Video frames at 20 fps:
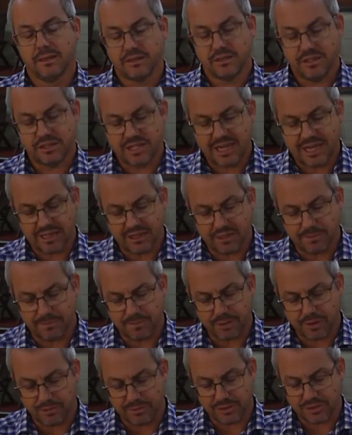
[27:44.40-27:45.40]
To take the
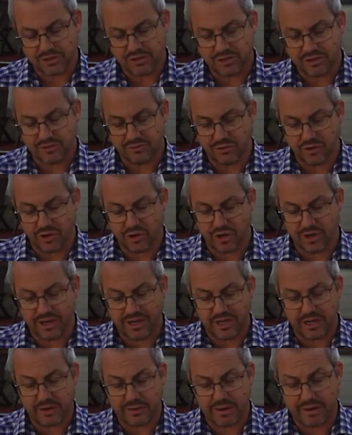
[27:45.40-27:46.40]
promises of
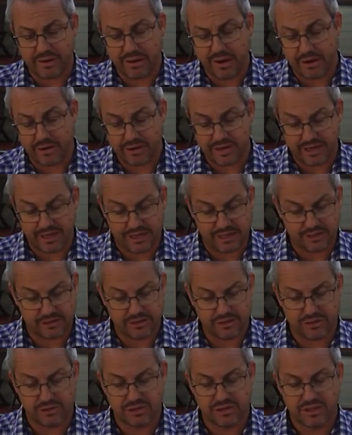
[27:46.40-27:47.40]
God into our own
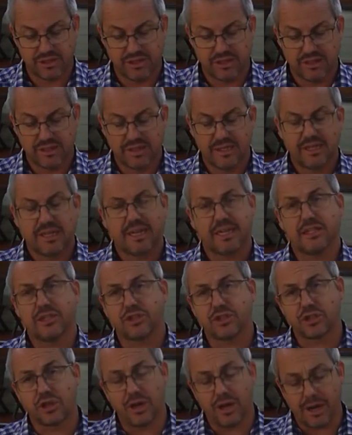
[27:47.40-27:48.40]
hands and
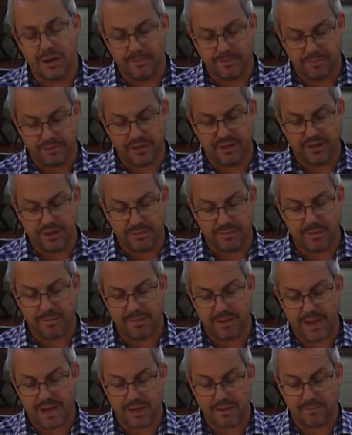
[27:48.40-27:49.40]
to try and bring them
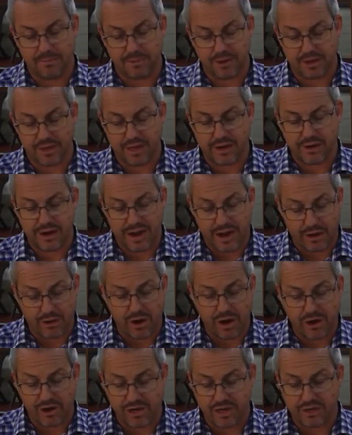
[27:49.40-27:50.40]
about by
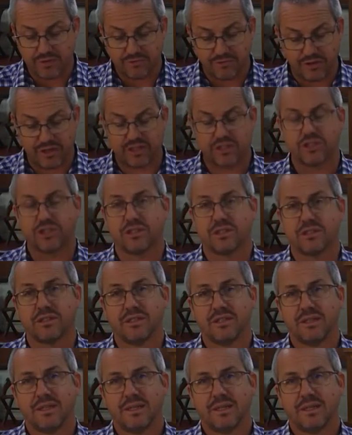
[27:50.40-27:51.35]
our own intervention,